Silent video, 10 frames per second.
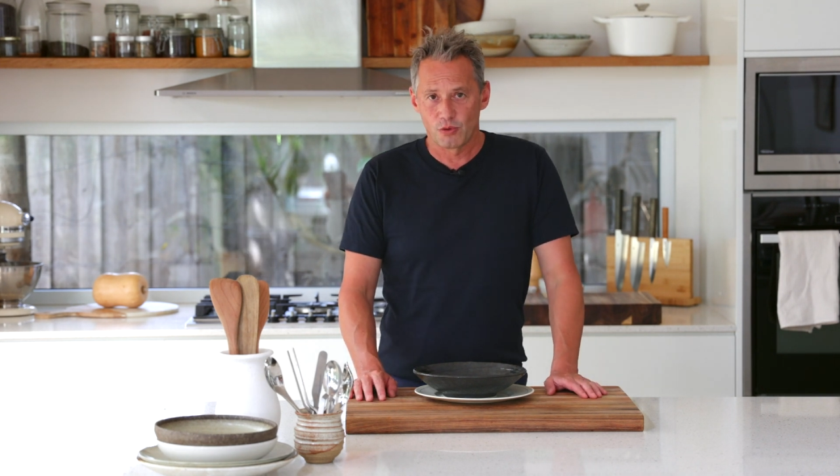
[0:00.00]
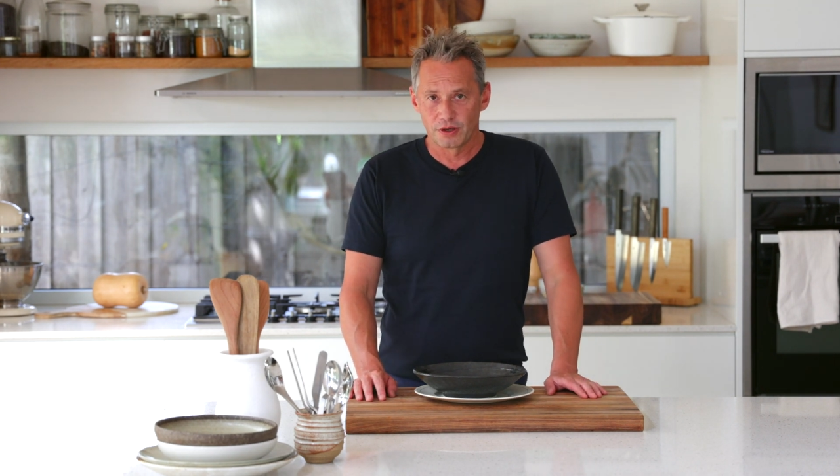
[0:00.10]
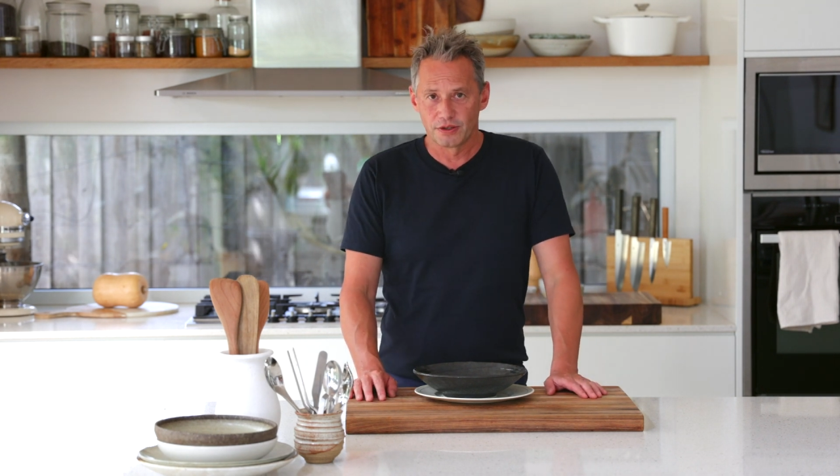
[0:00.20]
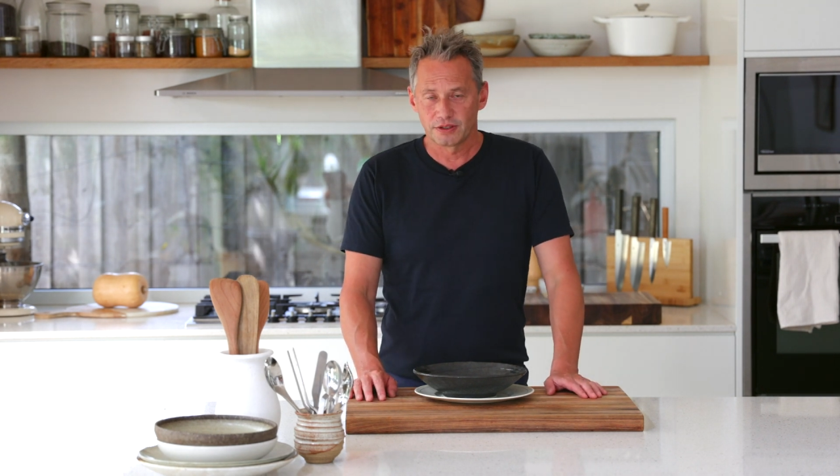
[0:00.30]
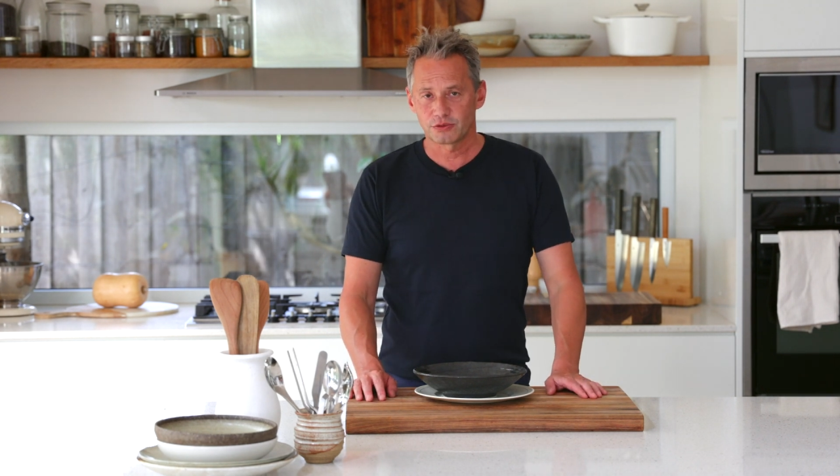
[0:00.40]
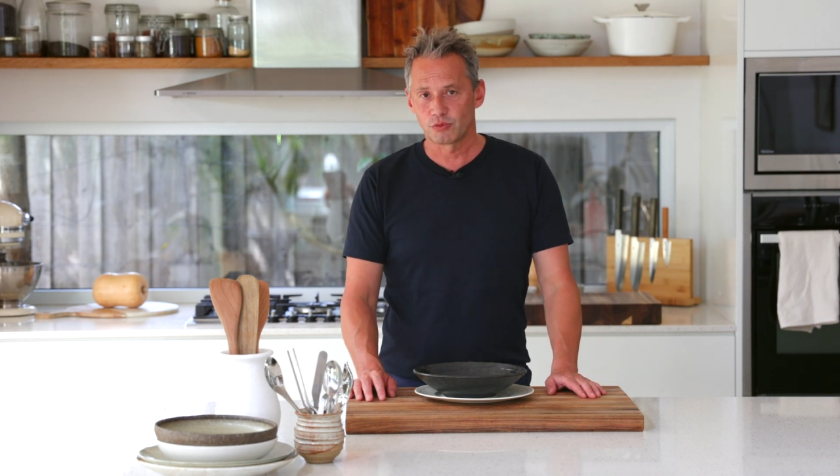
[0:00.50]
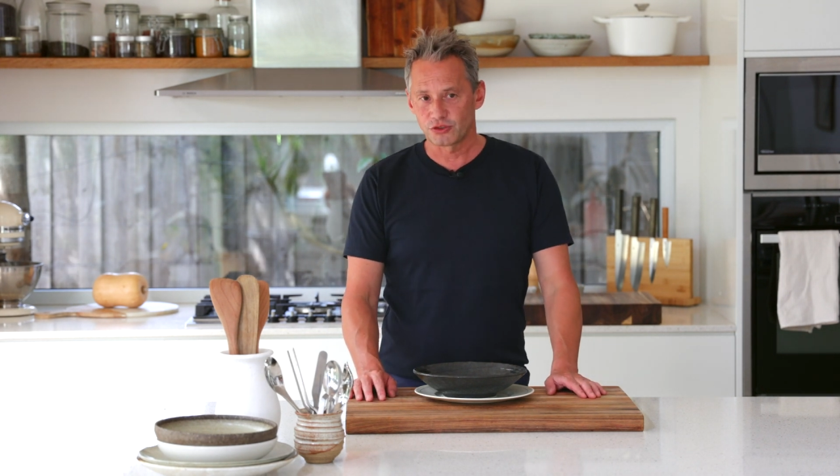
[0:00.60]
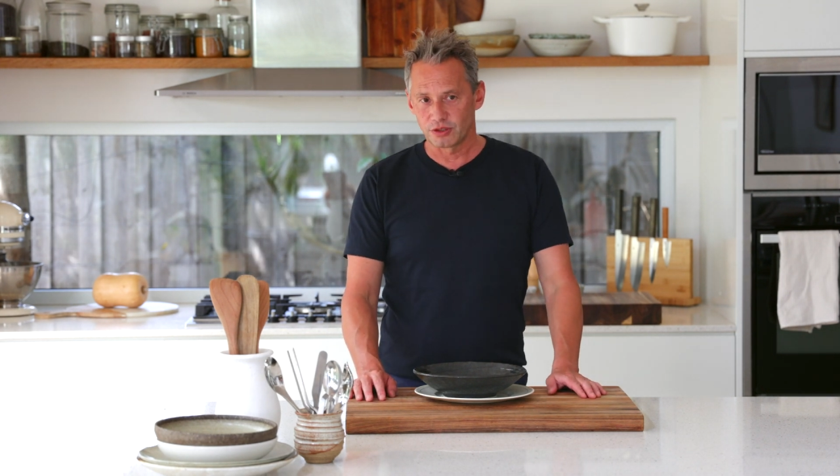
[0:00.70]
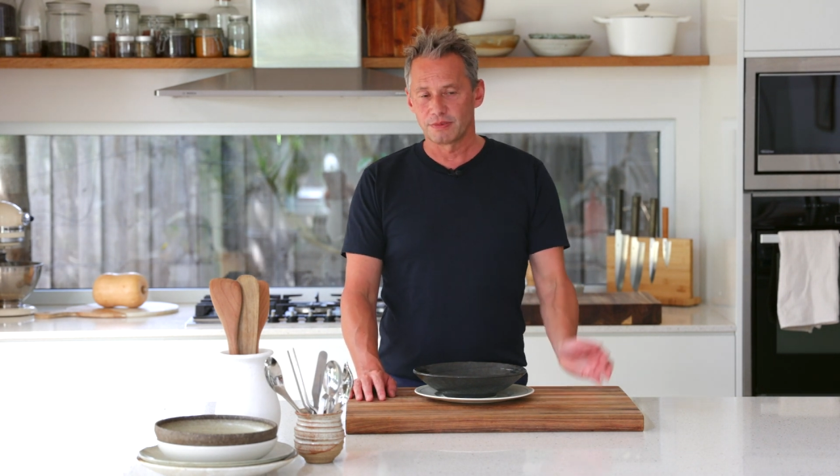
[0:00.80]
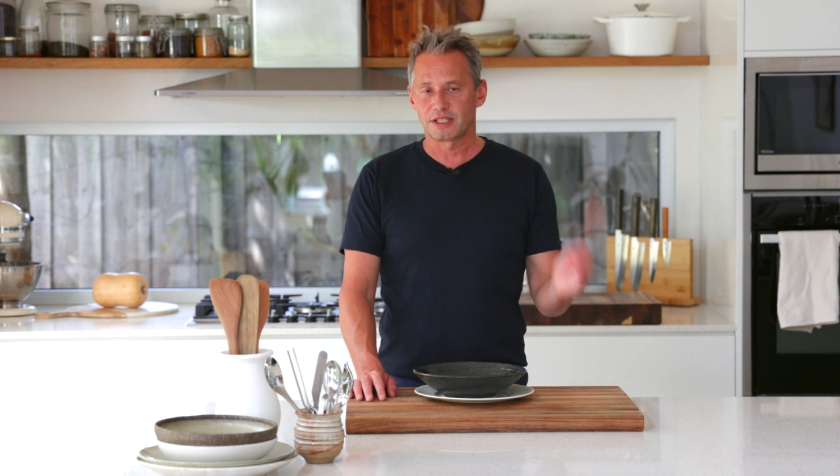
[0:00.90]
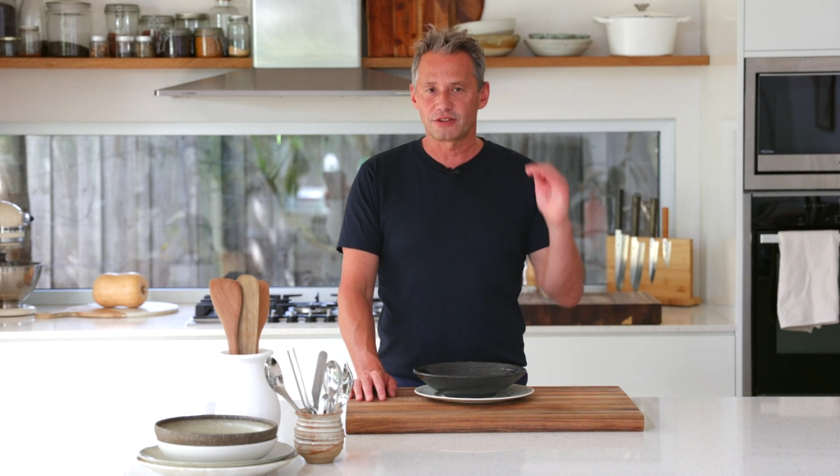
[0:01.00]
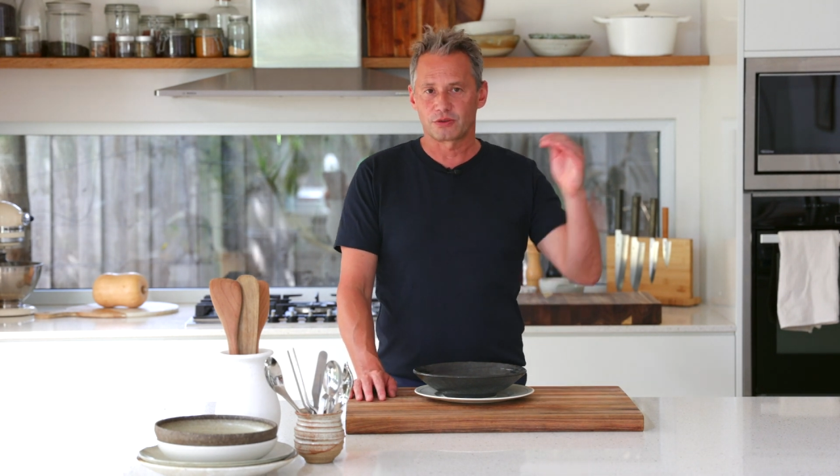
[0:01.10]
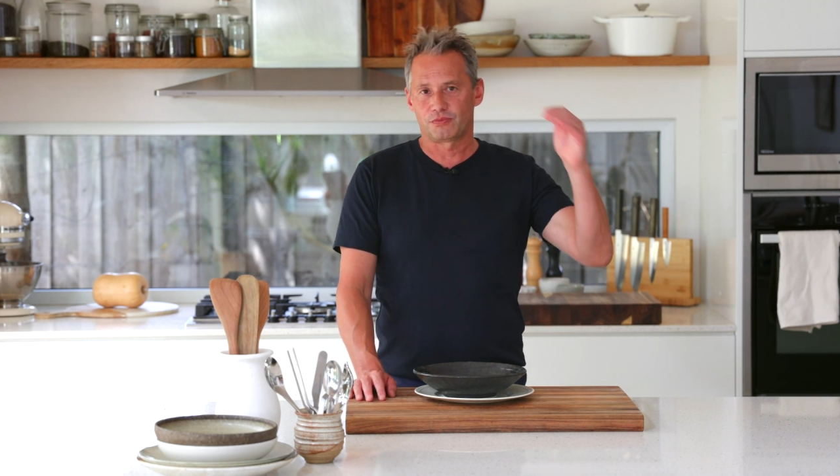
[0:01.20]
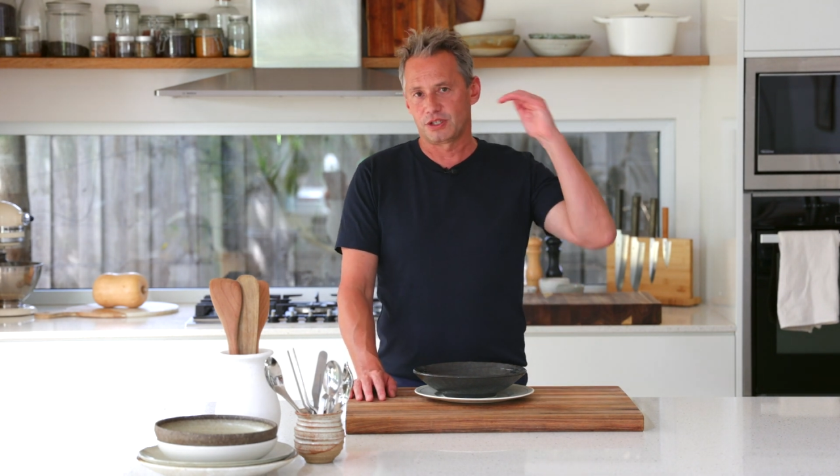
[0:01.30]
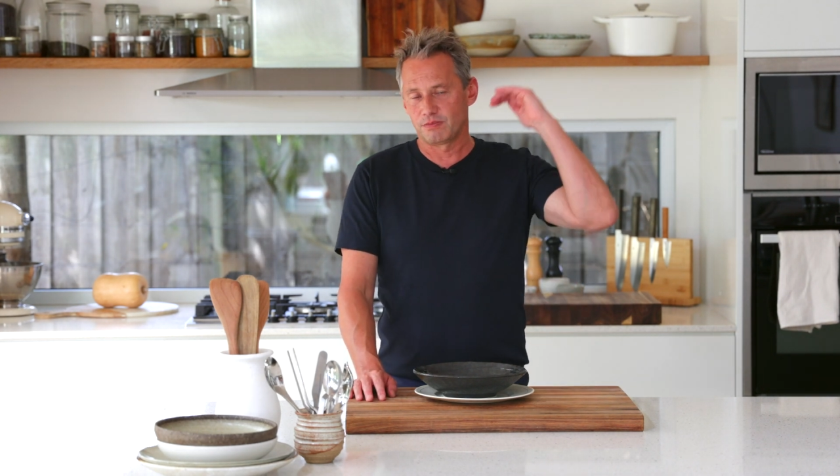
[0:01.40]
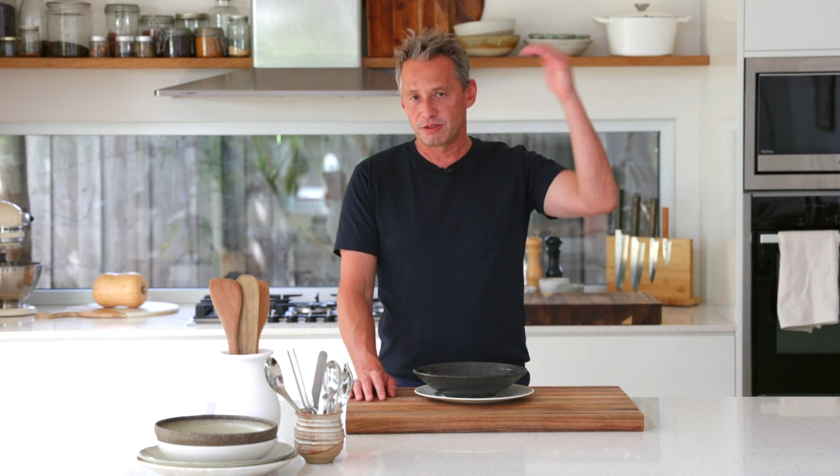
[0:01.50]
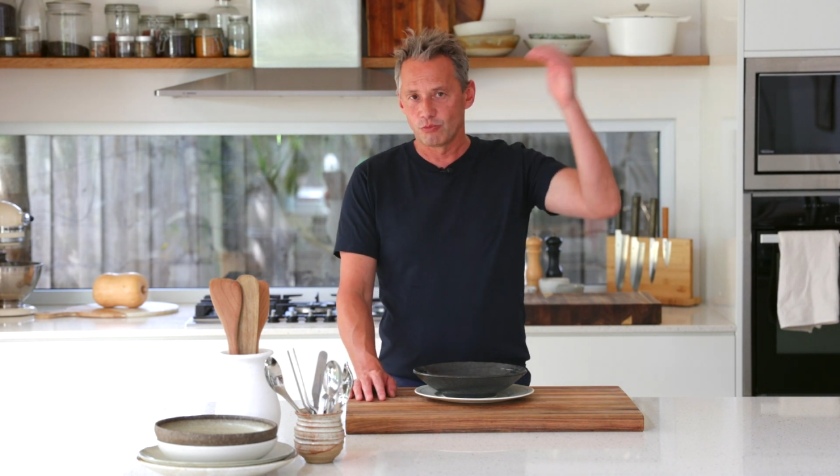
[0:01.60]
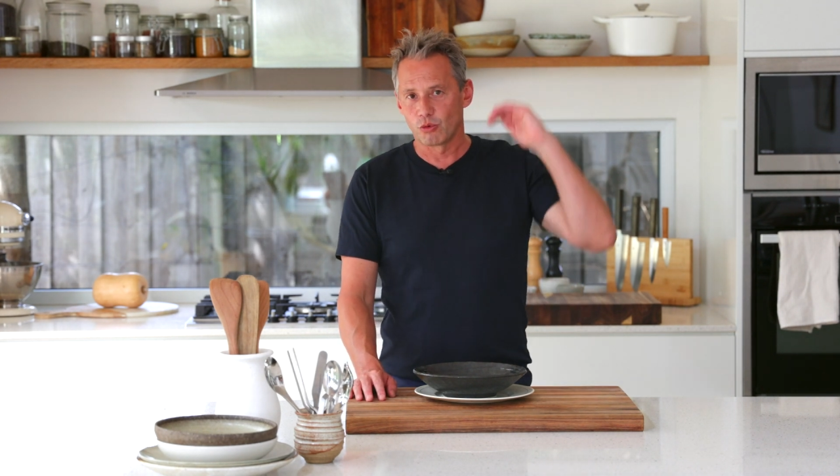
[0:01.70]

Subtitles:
We are not. We're still making something a bit